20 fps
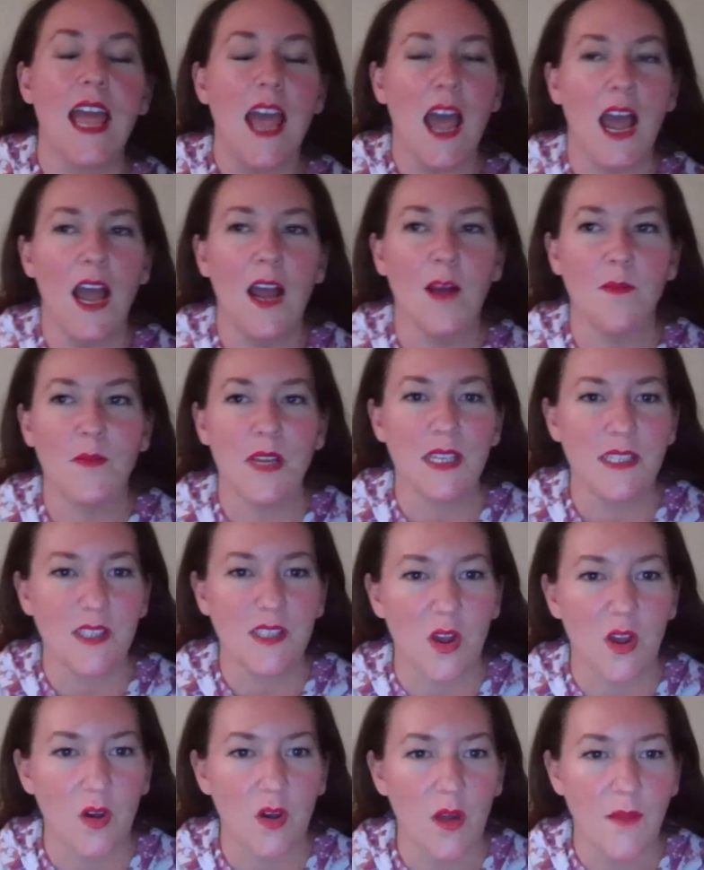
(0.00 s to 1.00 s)
Um, so
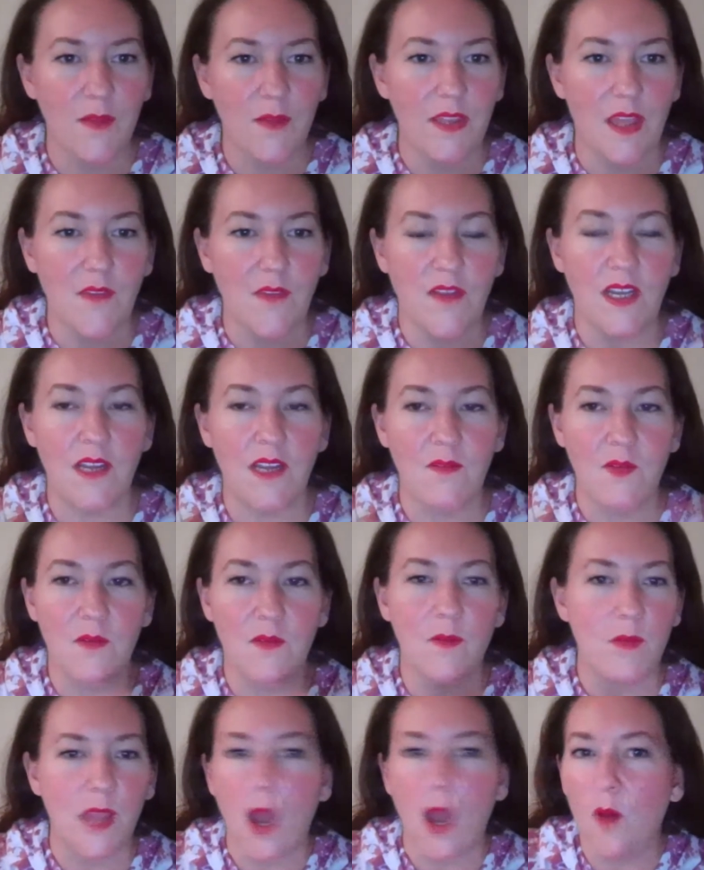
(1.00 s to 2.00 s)
I would love it if we would
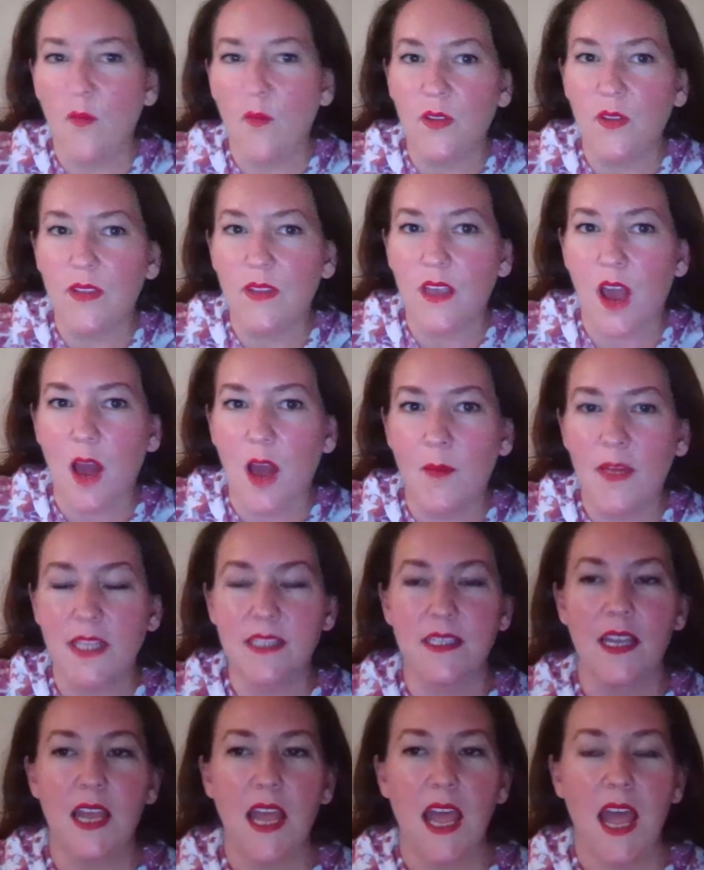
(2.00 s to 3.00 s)
be helpful in the comments.
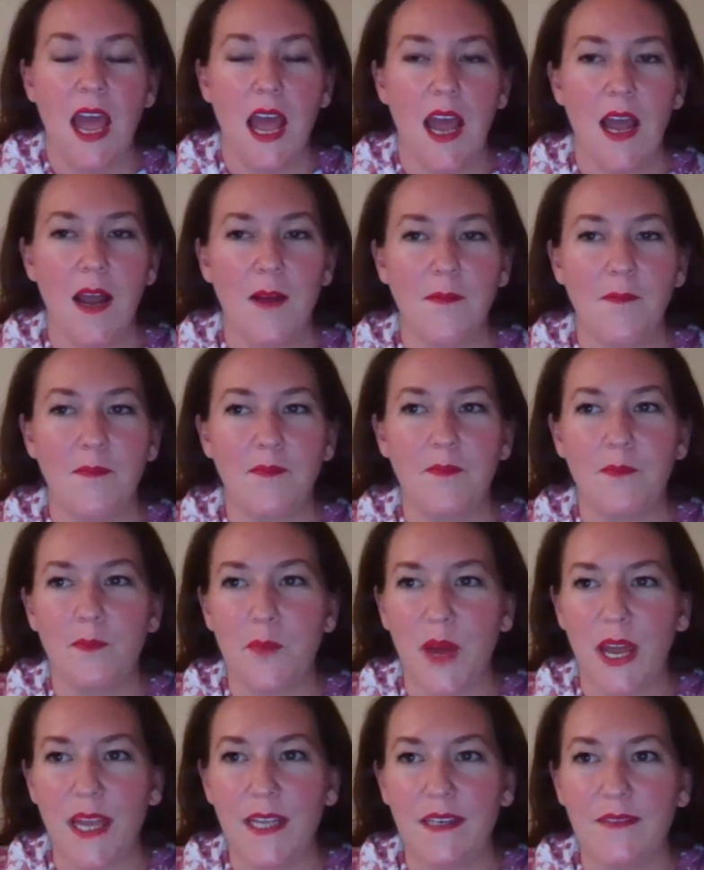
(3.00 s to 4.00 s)
Um,
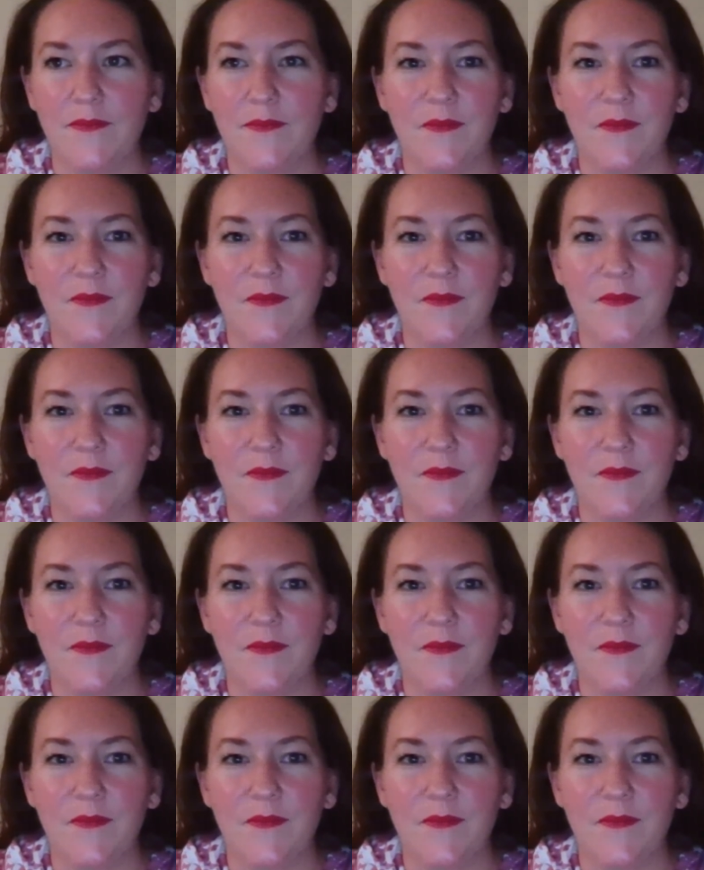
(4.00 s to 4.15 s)
but